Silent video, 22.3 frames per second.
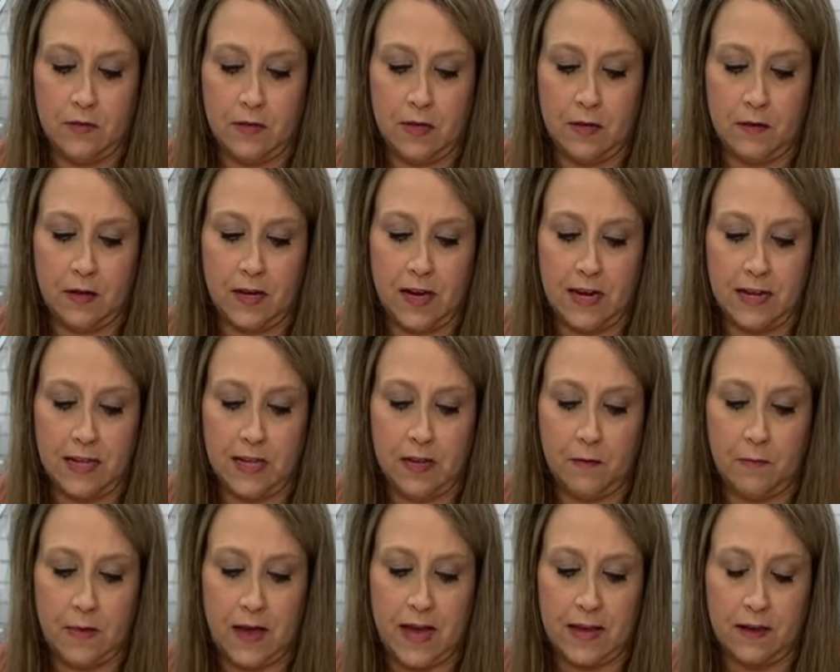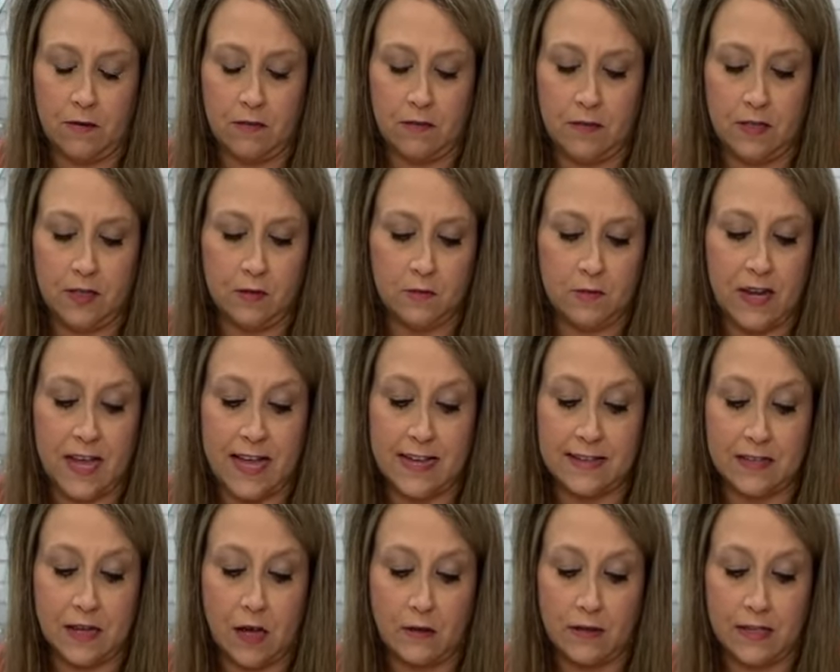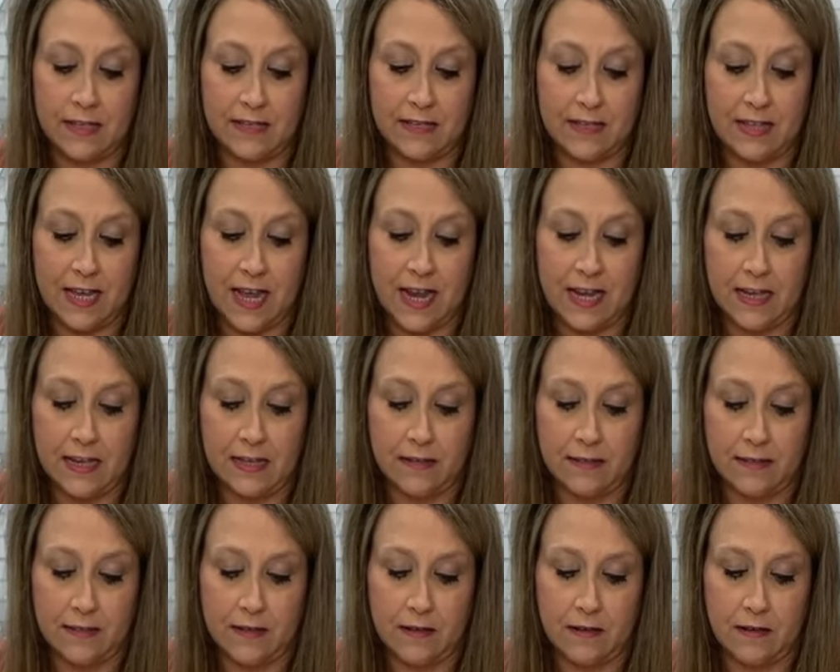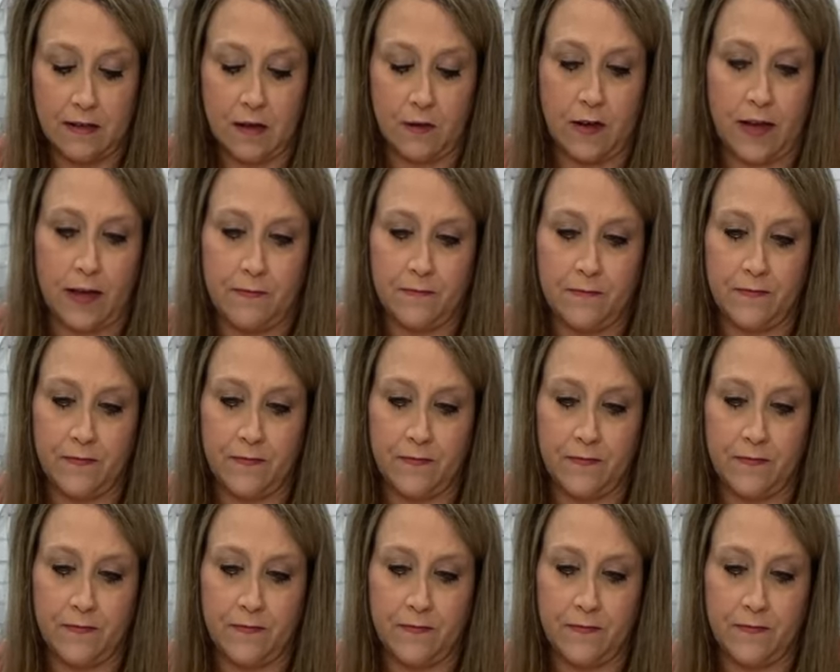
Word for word: Now we got to get it back on. This one has all these settings and, okay.